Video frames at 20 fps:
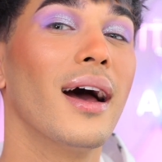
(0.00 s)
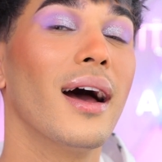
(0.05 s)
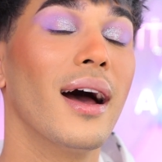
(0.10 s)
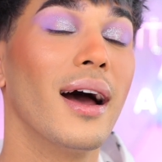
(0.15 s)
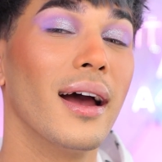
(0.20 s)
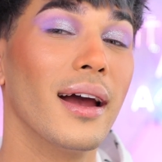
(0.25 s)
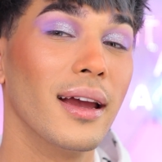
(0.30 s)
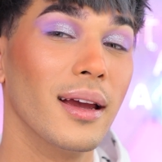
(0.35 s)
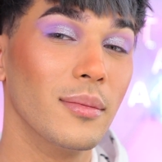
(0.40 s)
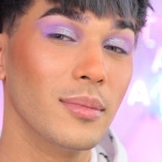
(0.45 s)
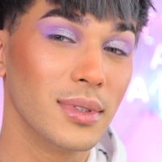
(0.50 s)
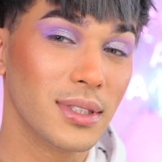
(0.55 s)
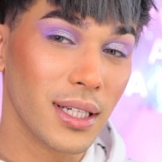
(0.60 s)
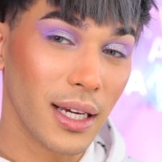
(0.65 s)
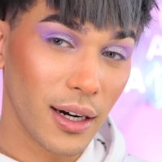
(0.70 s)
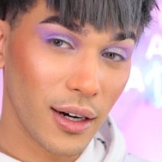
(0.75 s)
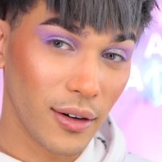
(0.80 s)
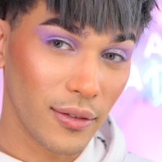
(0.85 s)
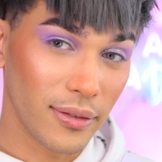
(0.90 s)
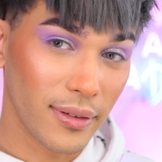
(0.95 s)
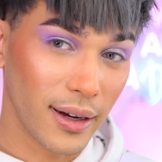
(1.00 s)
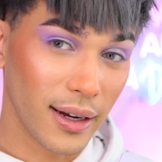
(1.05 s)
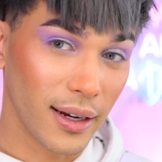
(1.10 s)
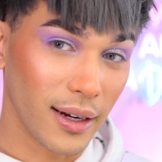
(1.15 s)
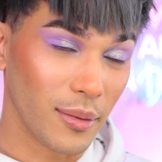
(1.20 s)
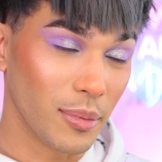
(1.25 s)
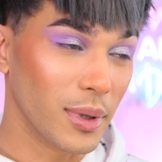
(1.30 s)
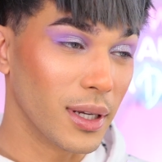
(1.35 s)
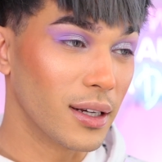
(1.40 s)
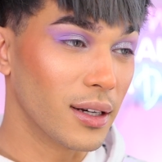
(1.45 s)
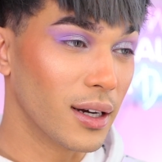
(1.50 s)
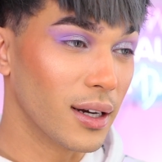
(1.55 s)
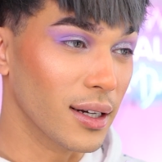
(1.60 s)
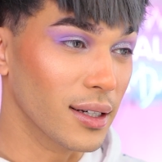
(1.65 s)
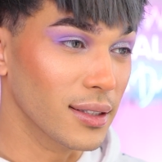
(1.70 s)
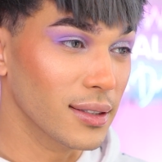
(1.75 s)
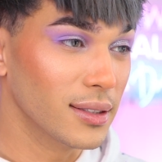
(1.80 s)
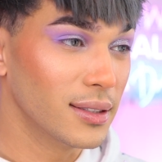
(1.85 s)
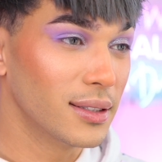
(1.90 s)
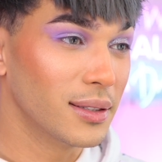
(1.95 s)
I am terrified
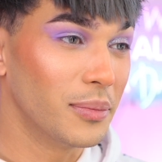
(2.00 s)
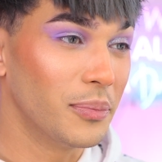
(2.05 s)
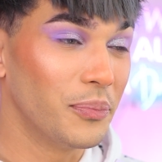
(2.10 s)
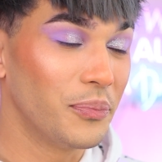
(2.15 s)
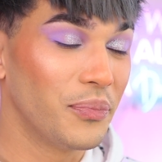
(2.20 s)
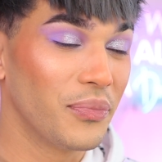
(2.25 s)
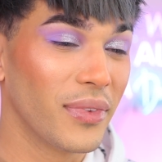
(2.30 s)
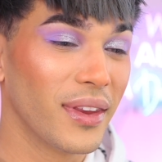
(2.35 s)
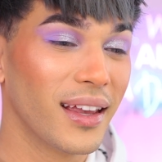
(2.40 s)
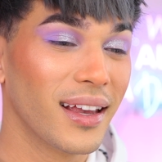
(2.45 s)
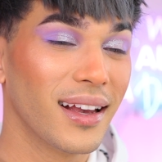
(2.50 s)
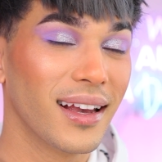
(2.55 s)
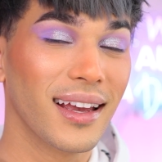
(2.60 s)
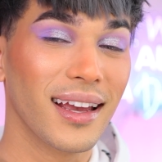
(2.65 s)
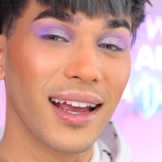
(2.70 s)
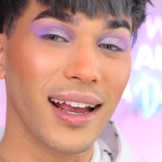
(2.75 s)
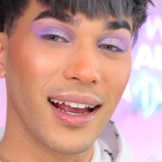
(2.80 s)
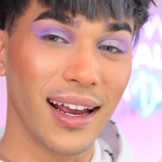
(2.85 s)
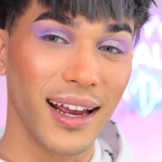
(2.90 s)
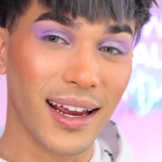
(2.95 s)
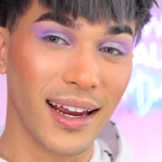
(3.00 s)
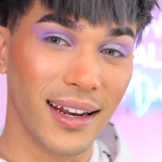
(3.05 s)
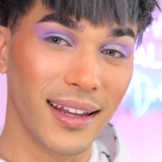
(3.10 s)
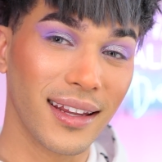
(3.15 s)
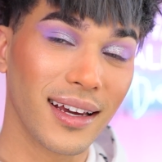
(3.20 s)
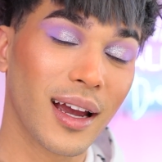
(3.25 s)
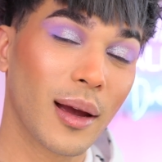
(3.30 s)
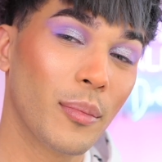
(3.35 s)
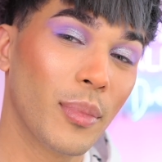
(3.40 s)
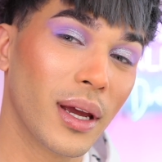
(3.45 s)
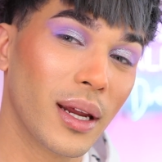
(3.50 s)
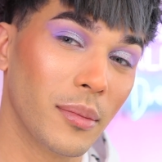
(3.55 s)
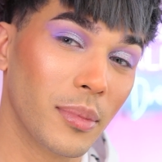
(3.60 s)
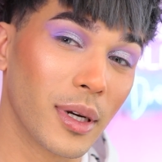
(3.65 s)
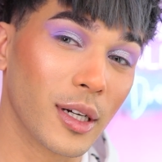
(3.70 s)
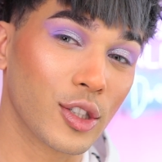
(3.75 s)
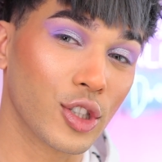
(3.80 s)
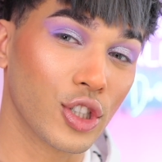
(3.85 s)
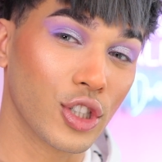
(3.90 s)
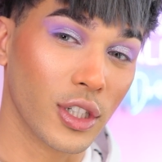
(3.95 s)
because in the campaign
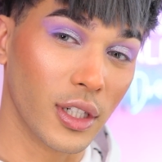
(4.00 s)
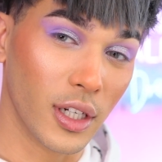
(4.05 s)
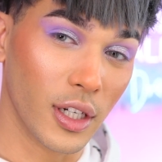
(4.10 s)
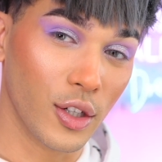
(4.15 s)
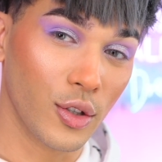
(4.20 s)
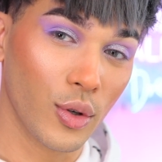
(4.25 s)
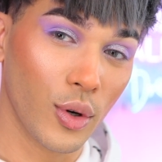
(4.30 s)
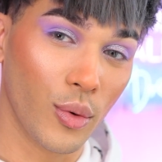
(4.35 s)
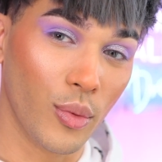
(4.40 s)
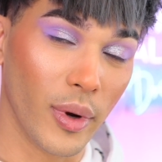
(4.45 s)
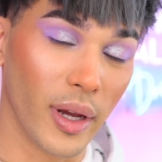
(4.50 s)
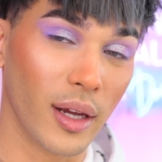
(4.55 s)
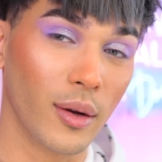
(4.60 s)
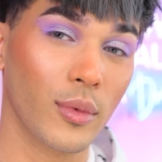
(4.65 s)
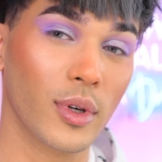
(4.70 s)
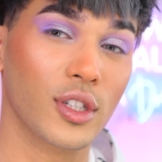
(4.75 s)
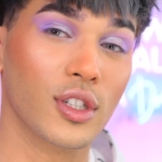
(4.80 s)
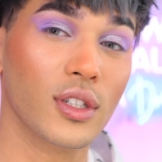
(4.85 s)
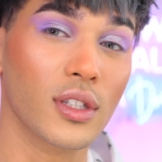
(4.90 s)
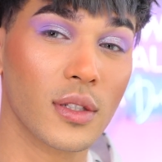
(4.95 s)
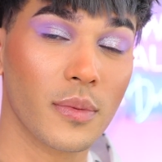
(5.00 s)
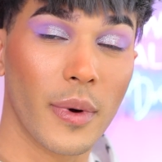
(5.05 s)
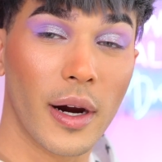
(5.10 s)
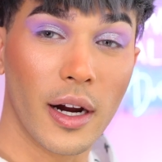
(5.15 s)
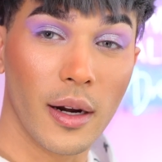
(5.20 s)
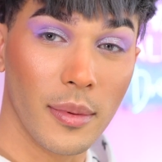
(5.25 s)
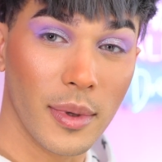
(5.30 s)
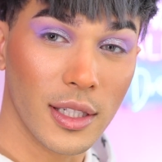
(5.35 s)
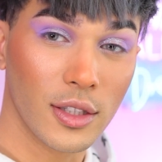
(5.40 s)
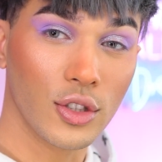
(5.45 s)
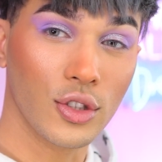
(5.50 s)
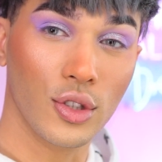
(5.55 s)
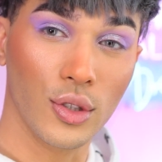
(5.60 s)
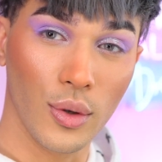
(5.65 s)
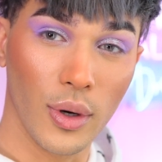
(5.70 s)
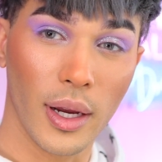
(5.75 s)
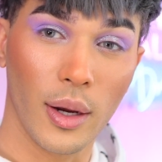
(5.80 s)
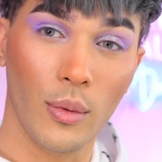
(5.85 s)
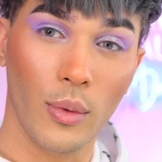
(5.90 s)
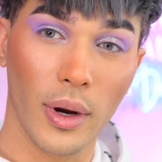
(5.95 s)
picture, she did do a wing, which inspired me to
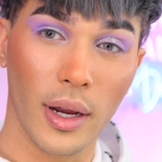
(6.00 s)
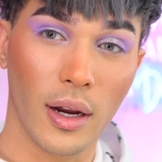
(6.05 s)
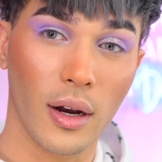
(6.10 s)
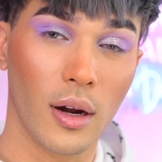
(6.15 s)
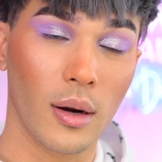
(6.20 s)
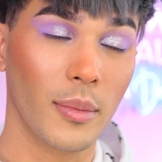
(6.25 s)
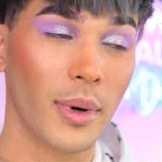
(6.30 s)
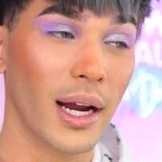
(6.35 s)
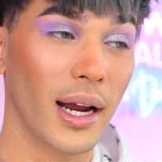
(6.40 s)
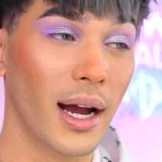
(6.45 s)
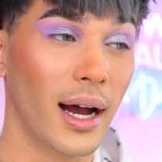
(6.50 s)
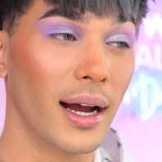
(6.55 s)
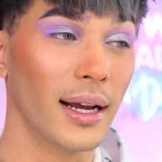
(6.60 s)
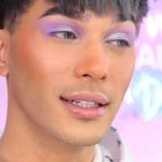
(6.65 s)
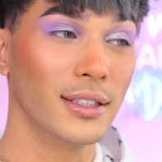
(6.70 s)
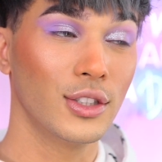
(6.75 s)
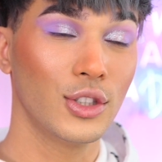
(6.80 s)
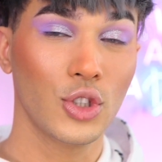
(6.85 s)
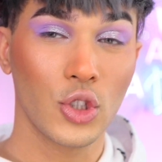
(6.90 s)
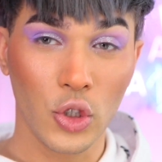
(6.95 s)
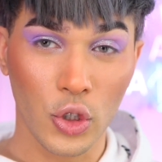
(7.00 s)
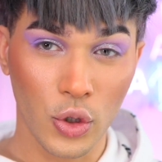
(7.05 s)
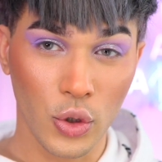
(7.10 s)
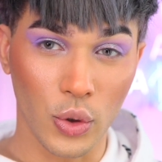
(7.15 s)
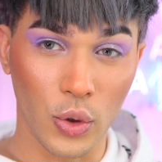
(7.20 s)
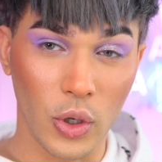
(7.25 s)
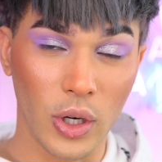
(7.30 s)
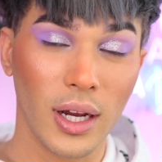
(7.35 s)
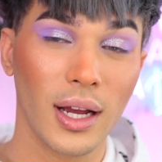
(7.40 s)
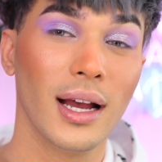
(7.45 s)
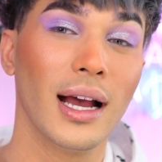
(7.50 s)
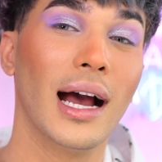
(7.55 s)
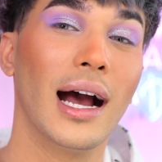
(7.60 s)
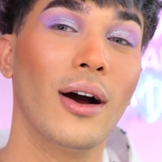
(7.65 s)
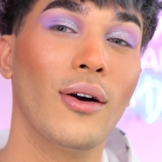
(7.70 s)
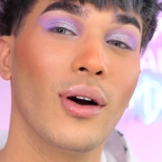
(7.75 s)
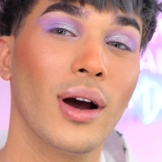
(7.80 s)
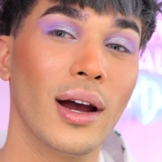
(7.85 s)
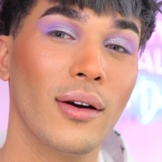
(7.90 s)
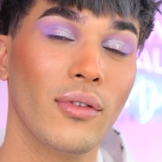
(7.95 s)
do a wing on my eye too.
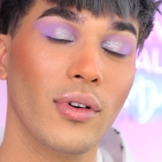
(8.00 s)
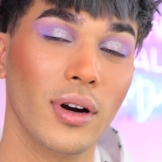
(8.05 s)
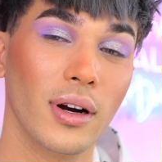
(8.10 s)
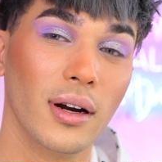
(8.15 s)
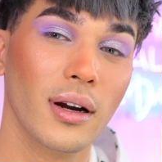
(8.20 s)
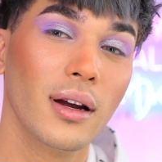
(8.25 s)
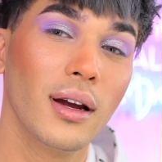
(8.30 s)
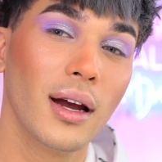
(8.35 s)
However,